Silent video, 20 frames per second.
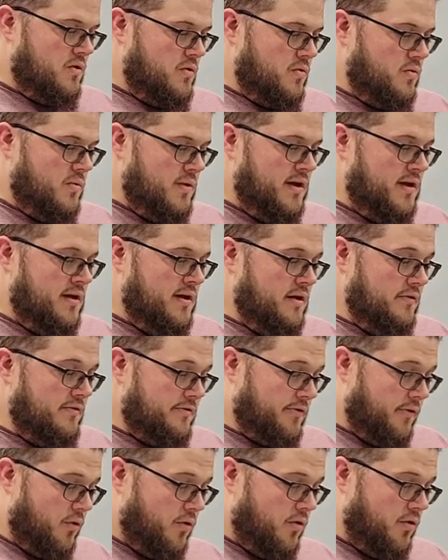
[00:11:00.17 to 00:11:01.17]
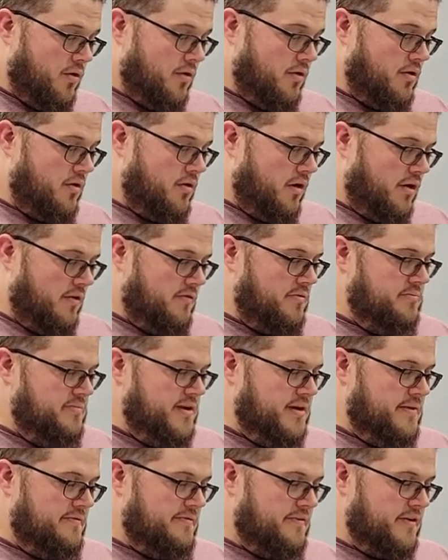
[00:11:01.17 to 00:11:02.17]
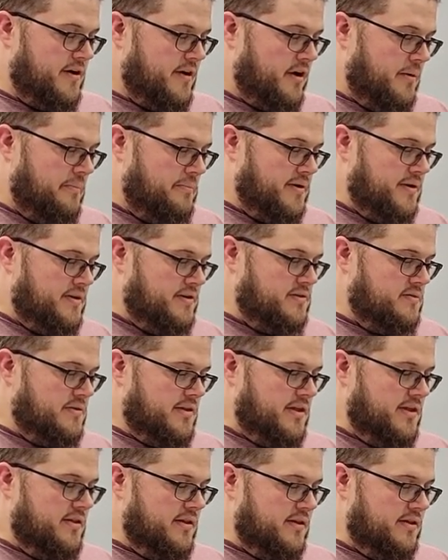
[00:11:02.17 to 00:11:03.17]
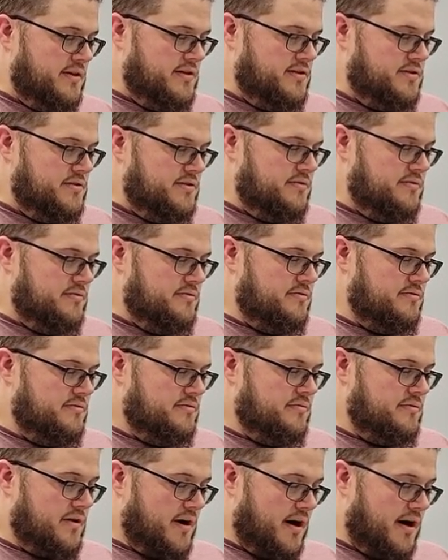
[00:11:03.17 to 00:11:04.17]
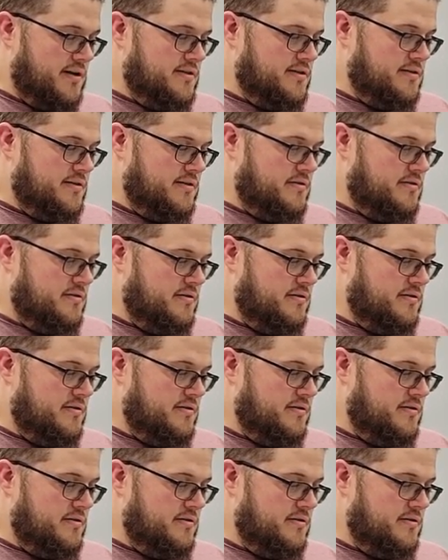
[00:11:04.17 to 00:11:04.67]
We four are from different companies within the Legion, granted.